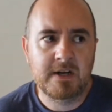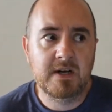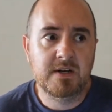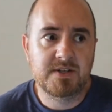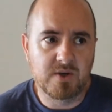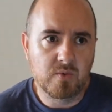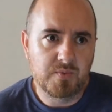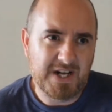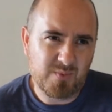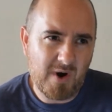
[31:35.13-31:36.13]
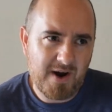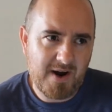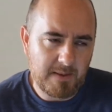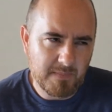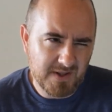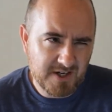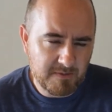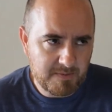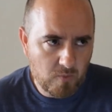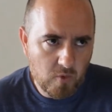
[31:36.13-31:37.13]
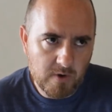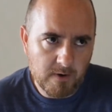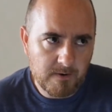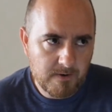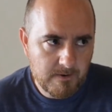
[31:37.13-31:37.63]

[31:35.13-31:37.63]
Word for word: So that's why I'm a little bit more